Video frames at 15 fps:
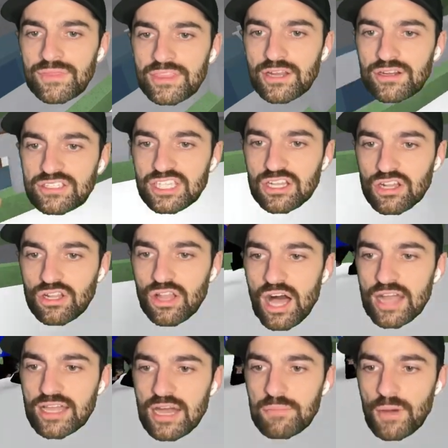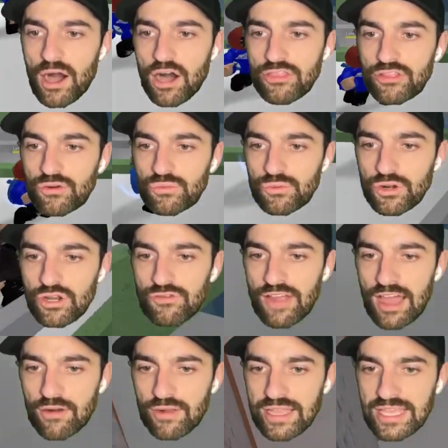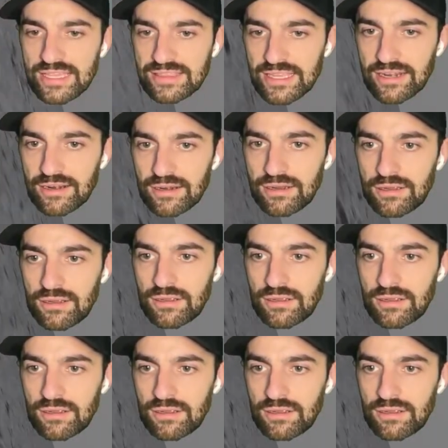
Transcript: There is a clock up on the roof. How do I get there?